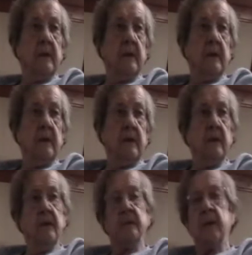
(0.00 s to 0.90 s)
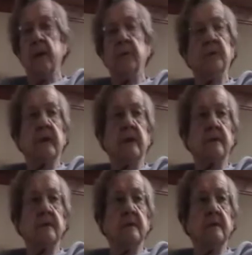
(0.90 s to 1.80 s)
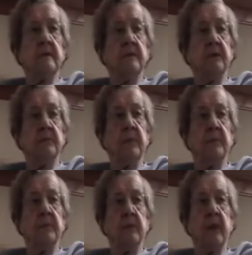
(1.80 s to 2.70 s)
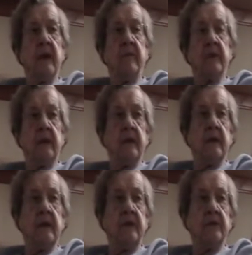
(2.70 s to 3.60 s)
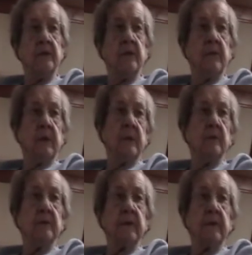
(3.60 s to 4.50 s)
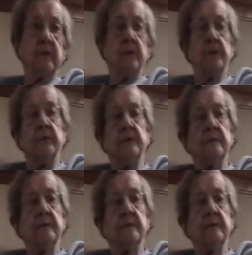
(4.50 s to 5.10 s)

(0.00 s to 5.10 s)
A couple dozen. You know, people, whatever they need, you know what they'd order.